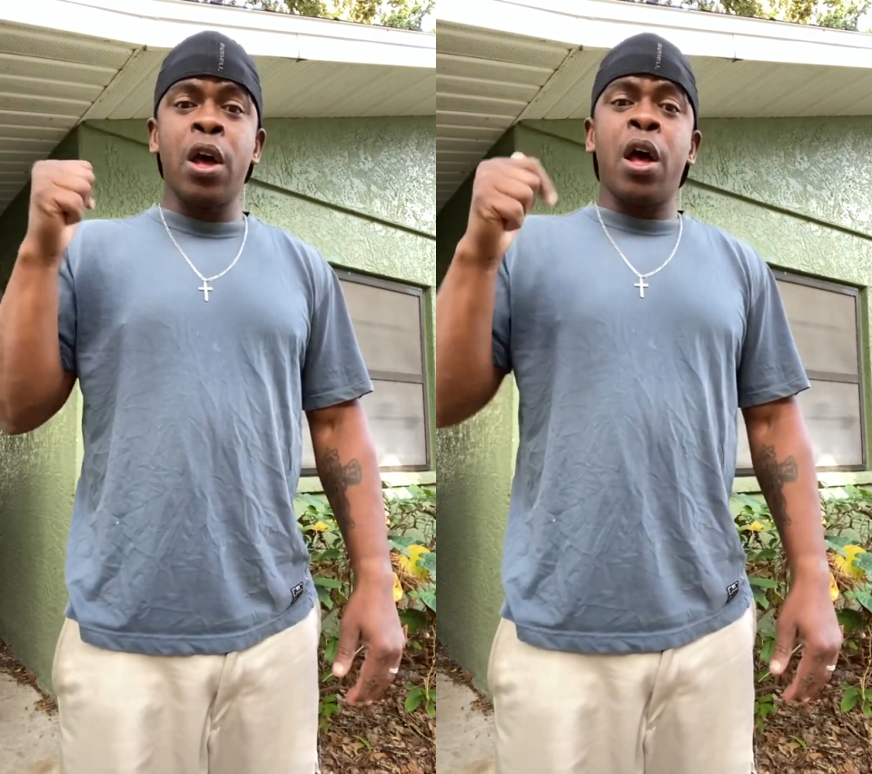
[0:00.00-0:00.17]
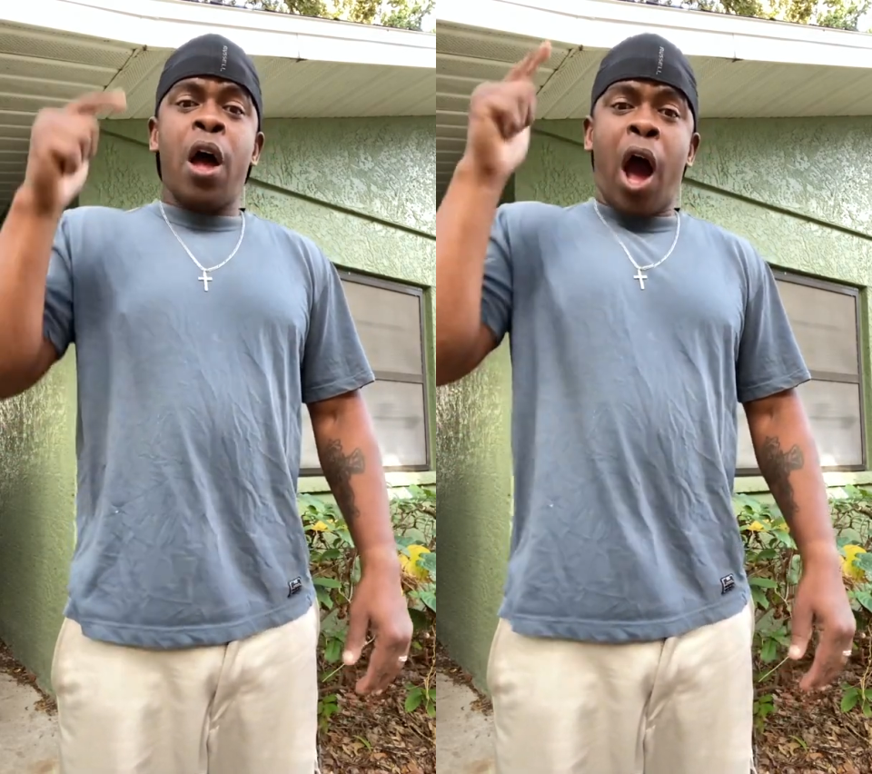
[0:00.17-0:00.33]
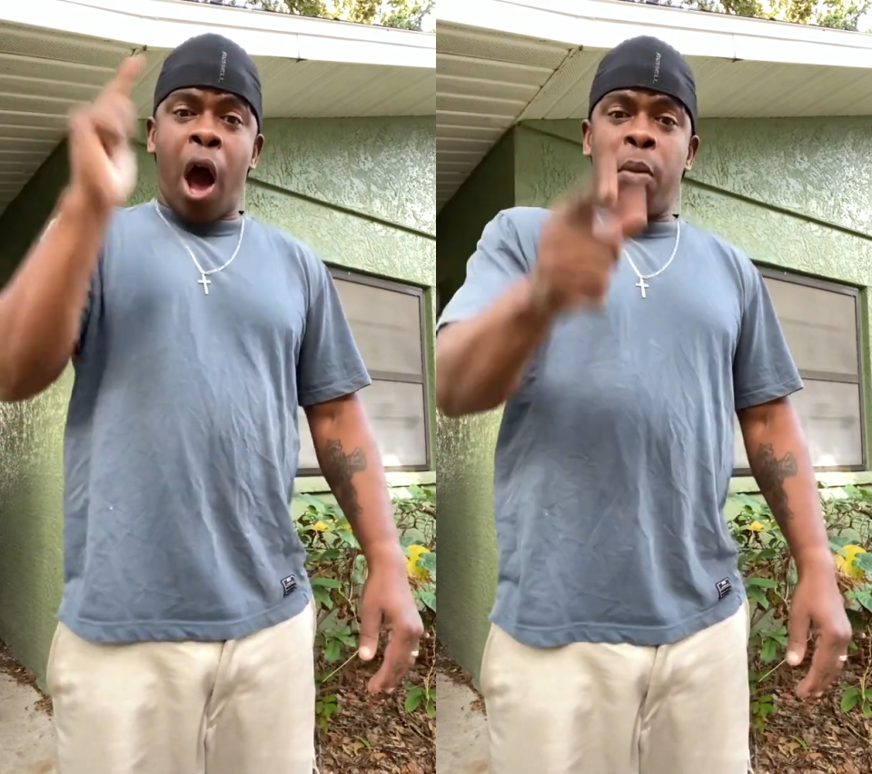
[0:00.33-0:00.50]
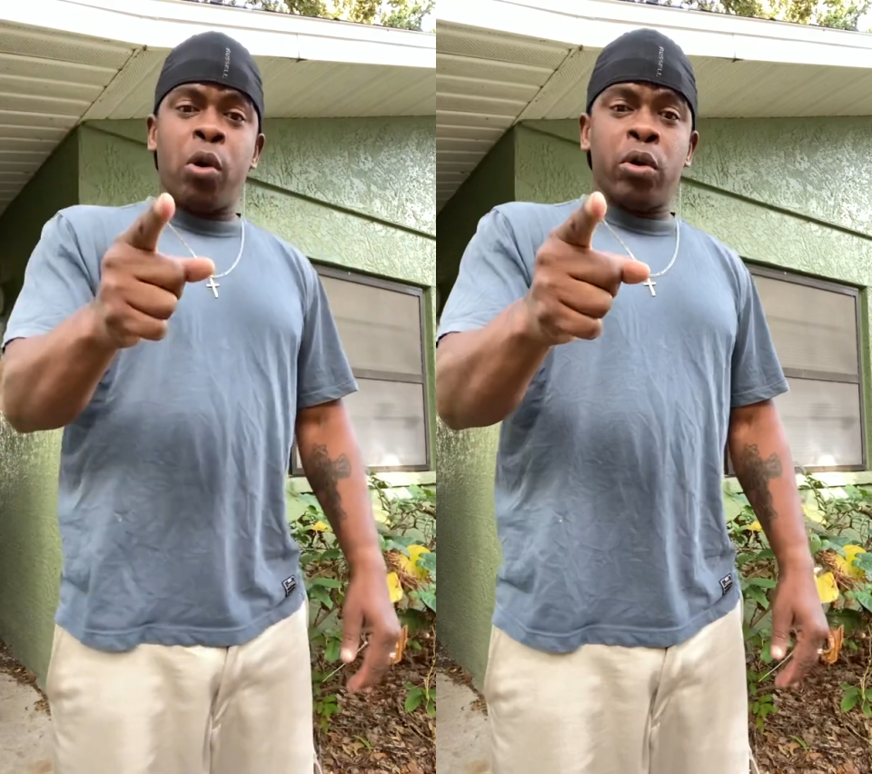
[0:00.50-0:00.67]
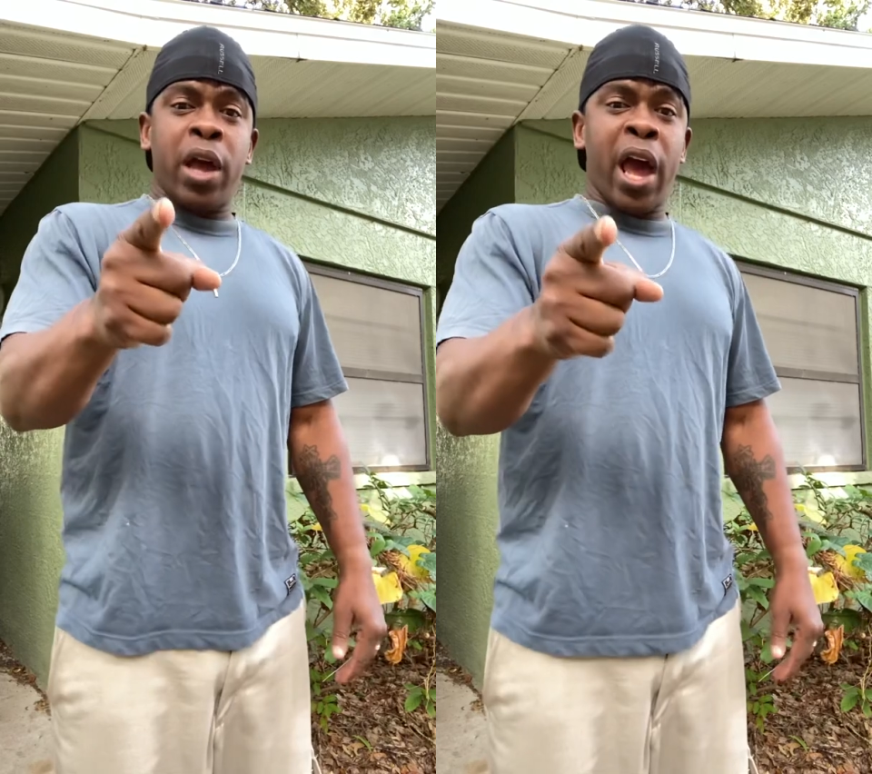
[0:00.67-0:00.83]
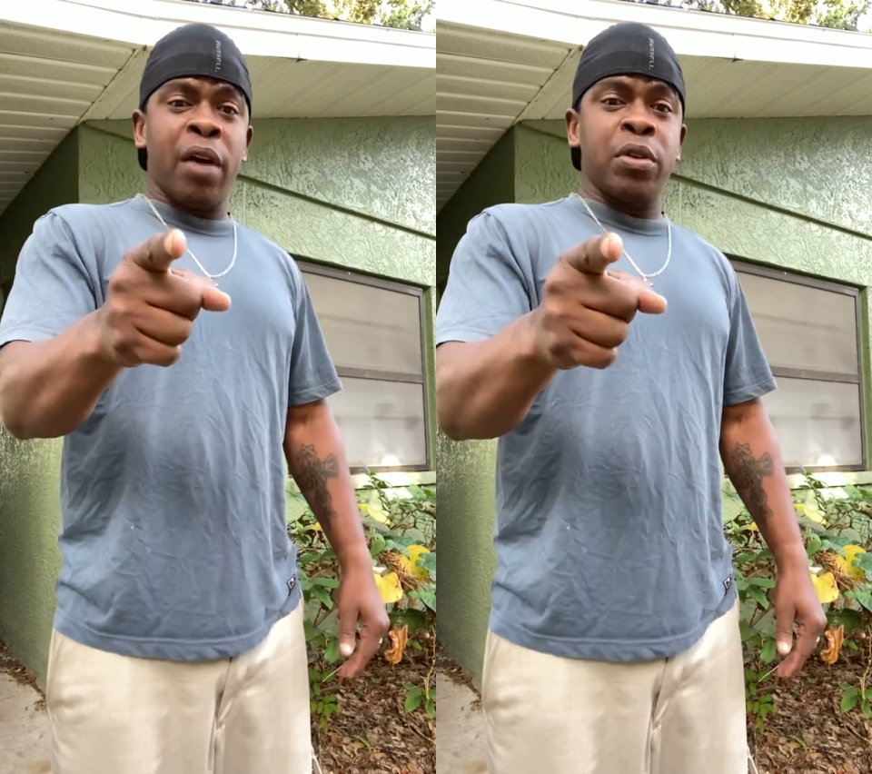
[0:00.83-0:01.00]
I'm gonna
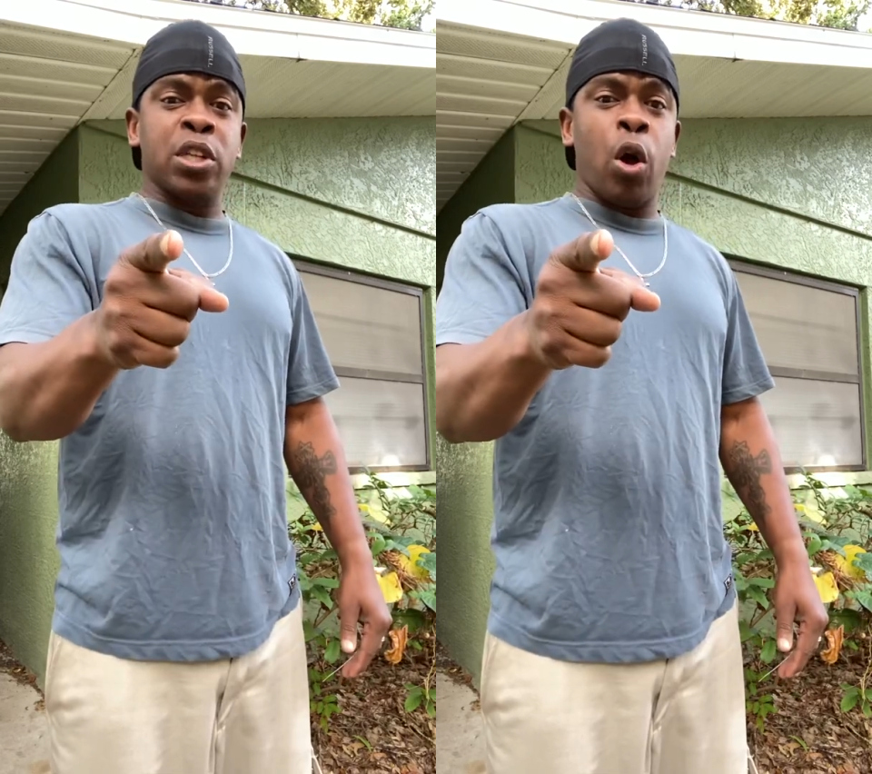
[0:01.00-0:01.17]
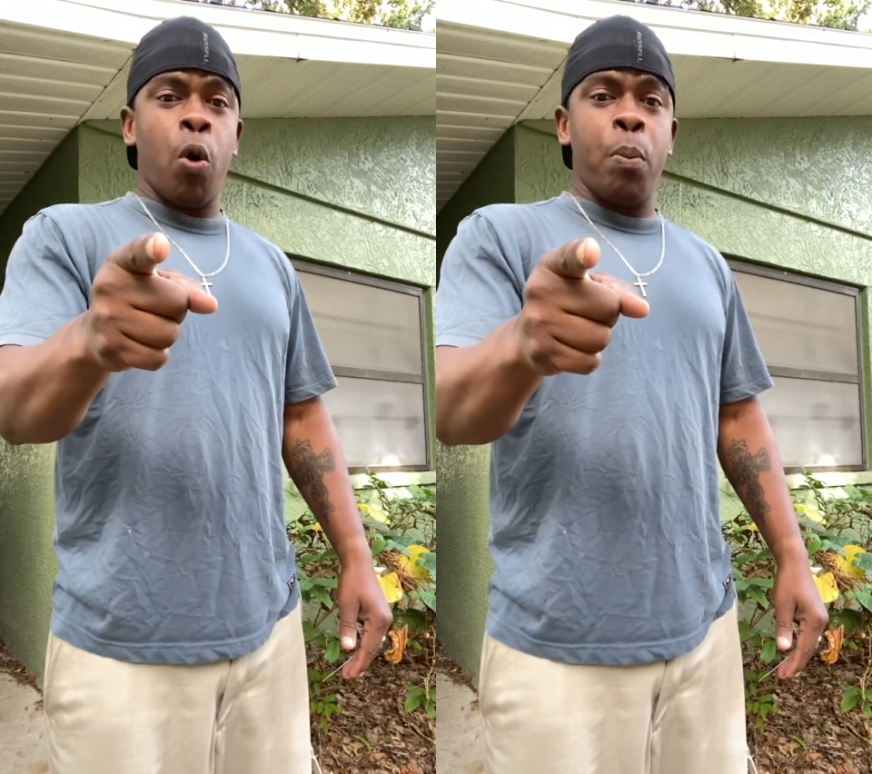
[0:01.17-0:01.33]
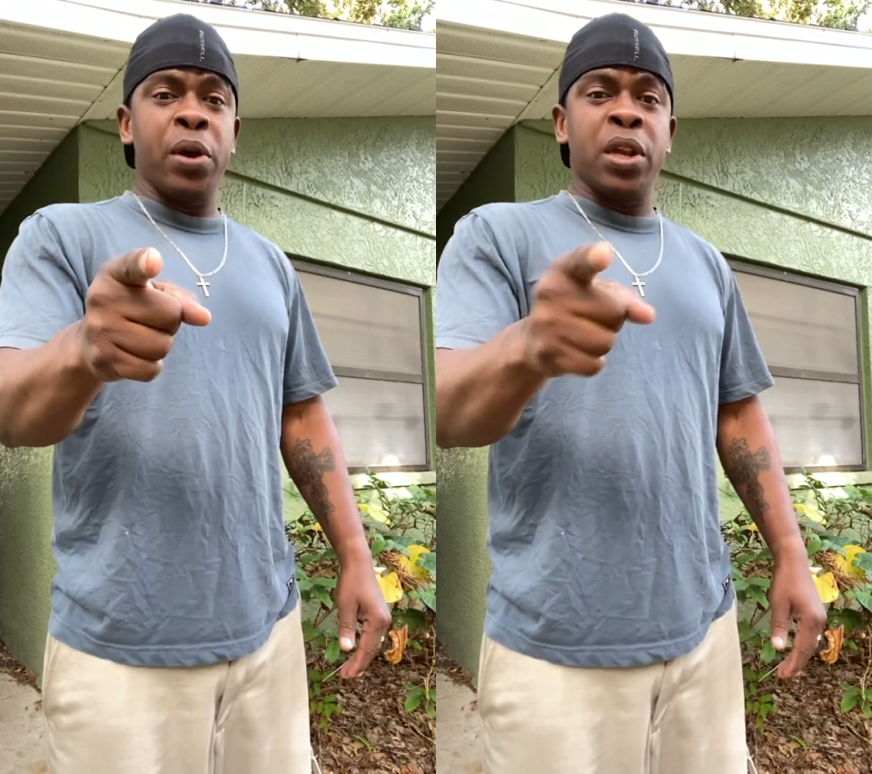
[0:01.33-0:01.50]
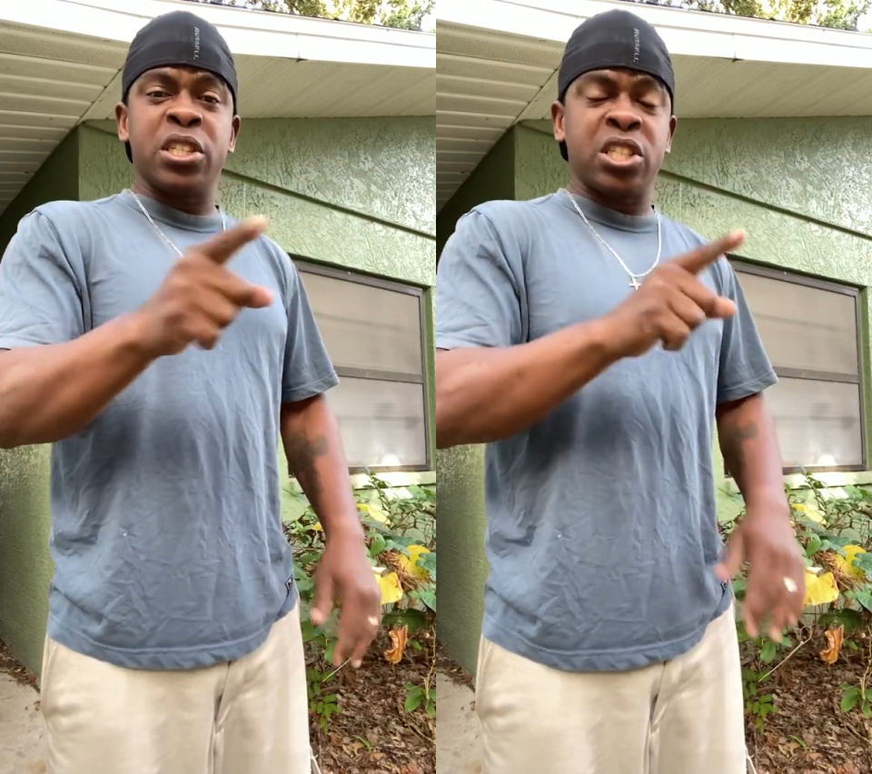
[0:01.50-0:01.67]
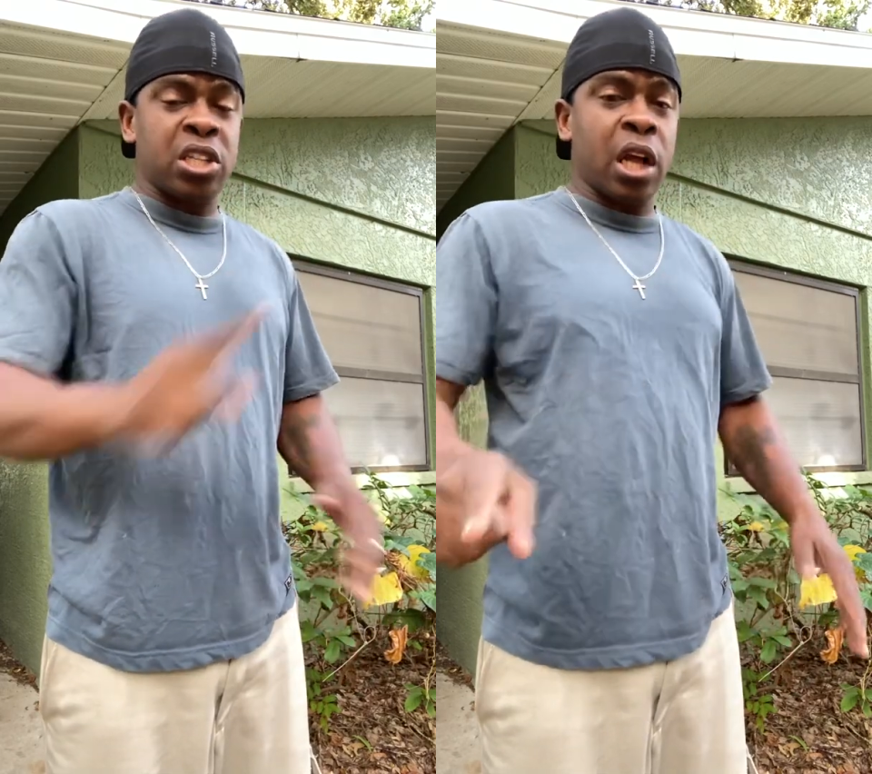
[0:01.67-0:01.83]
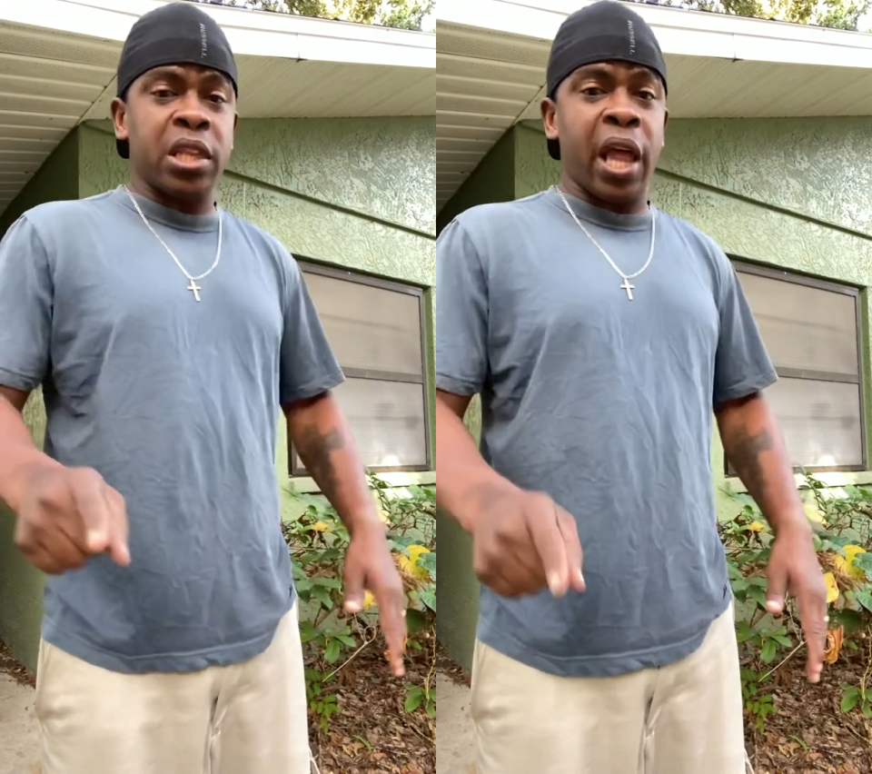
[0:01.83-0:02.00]
have this whole building
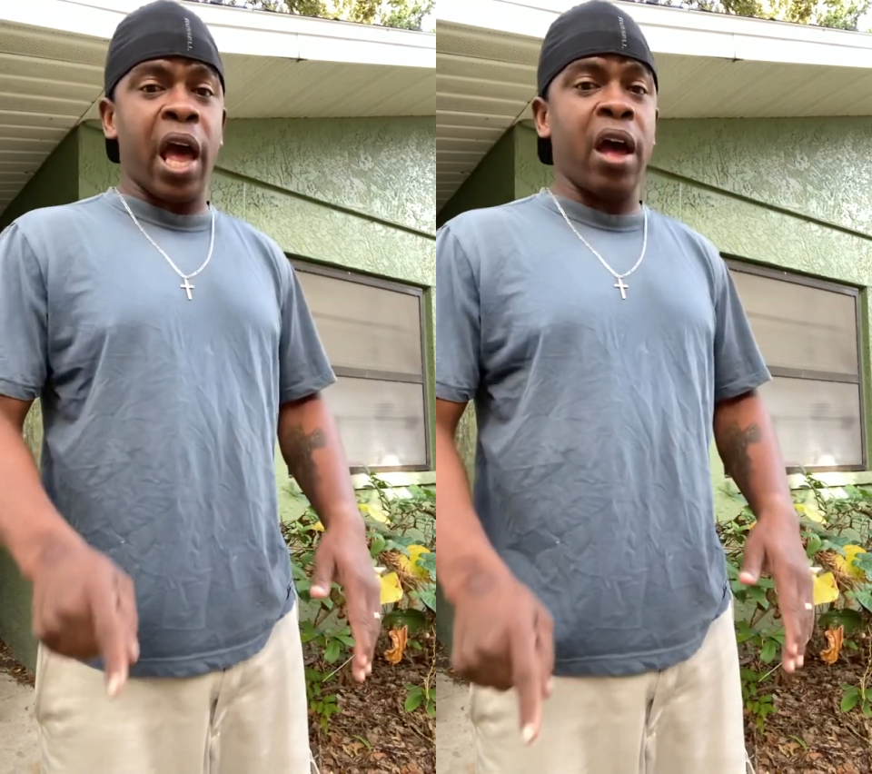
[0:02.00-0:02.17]
shut down